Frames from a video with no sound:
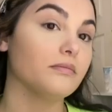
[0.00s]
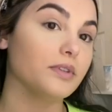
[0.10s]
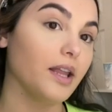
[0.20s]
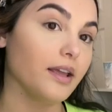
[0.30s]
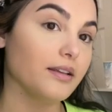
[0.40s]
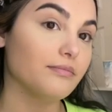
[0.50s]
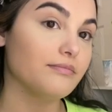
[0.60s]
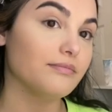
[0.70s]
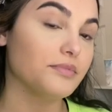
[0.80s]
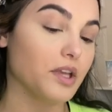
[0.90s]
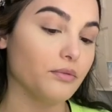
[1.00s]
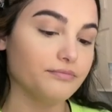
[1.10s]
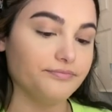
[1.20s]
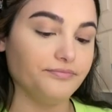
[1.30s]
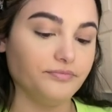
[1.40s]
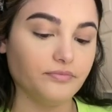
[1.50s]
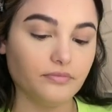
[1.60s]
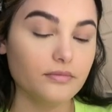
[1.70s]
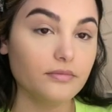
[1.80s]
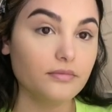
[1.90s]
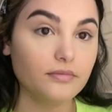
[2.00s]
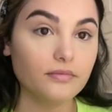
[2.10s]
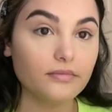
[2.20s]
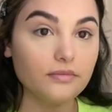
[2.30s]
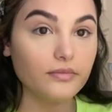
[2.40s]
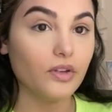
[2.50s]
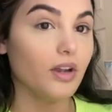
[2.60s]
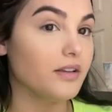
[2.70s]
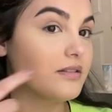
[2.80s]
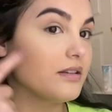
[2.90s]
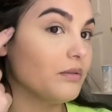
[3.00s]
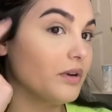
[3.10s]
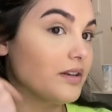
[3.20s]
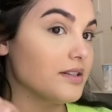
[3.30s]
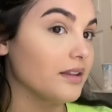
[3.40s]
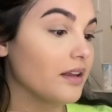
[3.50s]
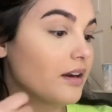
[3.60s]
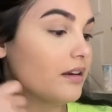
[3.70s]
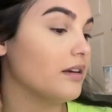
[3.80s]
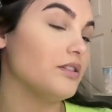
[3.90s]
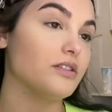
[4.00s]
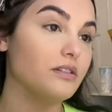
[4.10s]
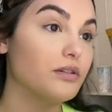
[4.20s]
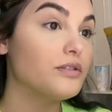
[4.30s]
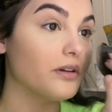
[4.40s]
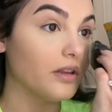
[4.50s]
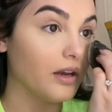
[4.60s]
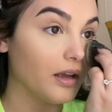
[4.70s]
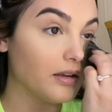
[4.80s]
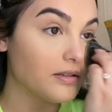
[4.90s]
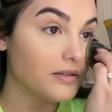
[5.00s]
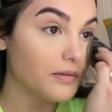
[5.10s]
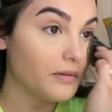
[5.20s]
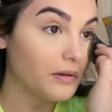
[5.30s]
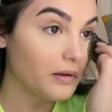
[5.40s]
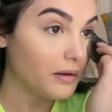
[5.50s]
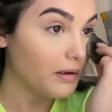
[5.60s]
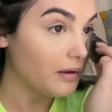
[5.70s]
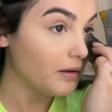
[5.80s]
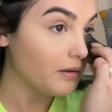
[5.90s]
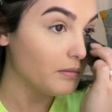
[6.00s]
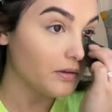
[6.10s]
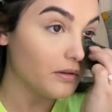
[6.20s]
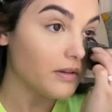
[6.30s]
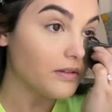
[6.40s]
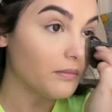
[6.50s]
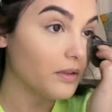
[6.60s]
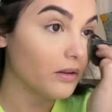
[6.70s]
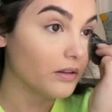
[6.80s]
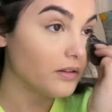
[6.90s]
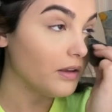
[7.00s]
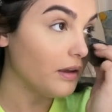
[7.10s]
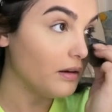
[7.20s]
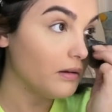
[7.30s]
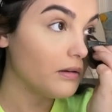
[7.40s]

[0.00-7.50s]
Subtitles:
Like so. Do you guys see what it did there? It just looks really nice. Do the same thing on the side.